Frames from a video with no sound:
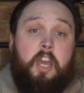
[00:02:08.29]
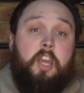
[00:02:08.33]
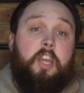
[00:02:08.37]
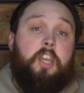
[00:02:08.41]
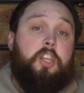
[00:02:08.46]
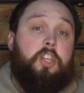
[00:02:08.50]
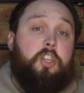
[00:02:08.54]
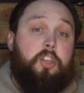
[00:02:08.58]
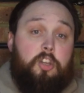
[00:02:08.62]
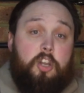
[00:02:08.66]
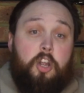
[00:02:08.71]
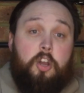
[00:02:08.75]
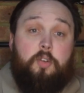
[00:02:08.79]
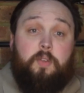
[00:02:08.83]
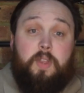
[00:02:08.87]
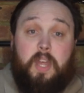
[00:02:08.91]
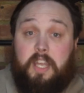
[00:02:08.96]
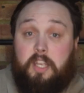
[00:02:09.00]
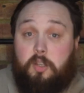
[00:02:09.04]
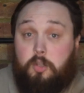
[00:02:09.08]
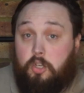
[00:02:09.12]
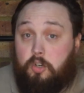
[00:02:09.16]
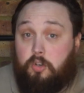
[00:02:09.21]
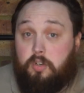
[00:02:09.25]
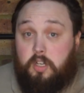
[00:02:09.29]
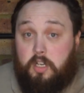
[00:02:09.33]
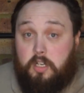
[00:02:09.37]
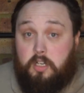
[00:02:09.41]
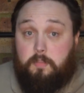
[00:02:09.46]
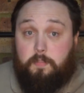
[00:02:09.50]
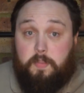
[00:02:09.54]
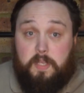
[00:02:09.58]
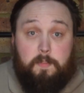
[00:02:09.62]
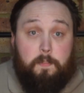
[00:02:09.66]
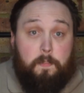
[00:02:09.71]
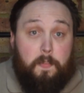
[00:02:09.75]
You know that you're going to
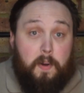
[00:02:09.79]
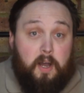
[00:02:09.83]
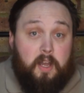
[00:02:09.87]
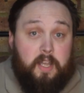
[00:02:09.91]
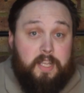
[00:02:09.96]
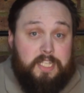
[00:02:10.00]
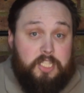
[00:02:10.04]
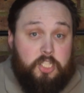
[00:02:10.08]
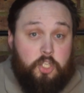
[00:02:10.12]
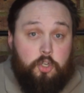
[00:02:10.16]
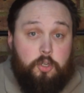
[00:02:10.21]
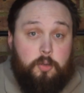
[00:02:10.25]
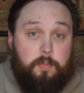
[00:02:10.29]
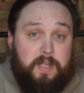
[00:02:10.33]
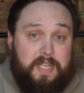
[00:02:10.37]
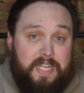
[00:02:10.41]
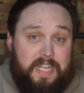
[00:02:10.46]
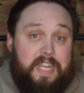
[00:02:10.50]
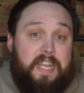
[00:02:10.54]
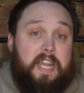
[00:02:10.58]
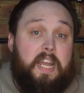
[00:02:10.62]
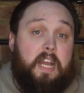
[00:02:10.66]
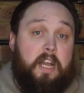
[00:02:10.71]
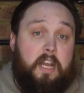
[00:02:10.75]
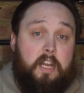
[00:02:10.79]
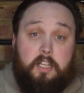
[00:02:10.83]
be buying scuba gear